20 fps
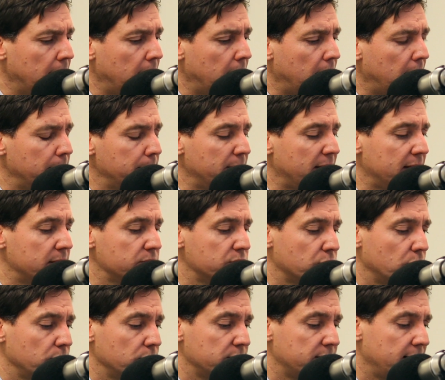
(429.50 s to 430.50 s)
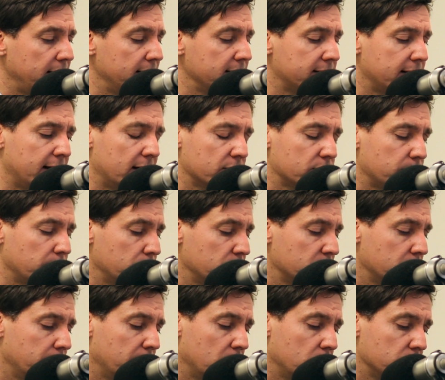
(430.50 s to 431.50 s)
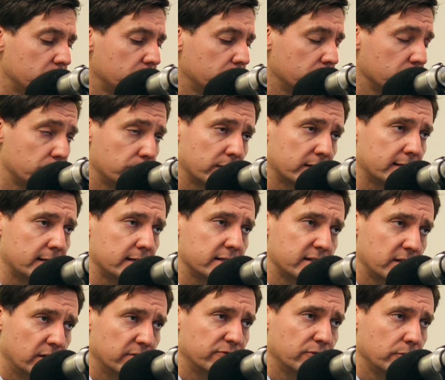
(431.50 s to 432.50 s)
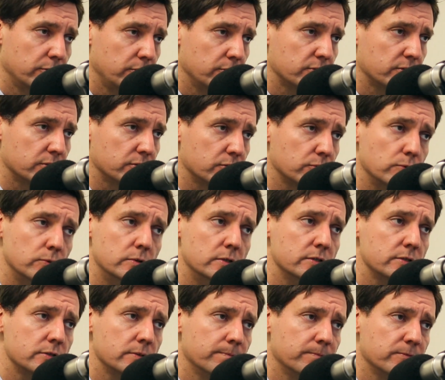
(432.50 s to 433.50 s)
And so today's announcement was about restricting cell phone use in schools,